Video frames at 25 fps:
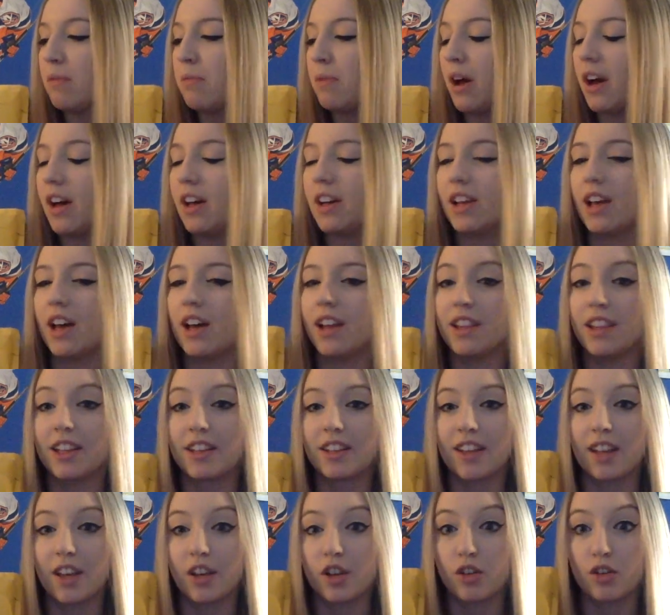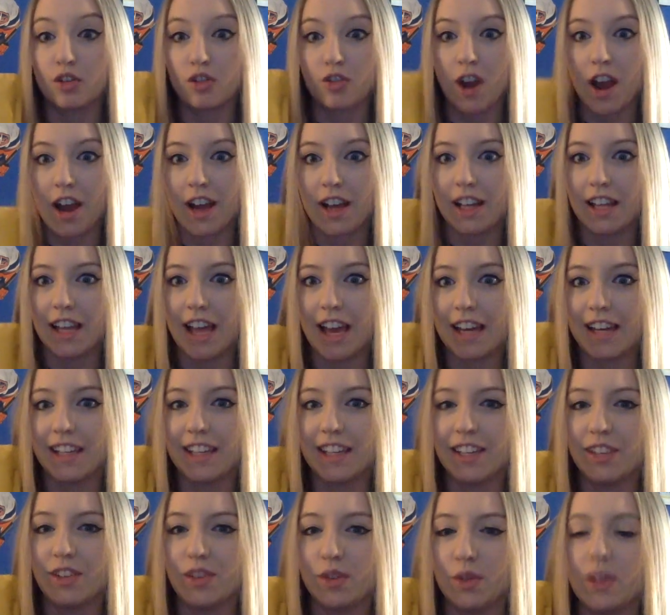but uh, let's get
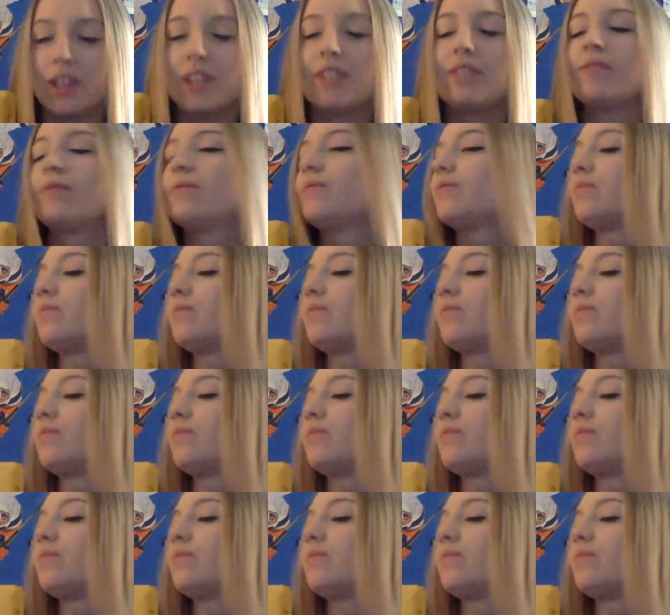crack-a-lacking into it.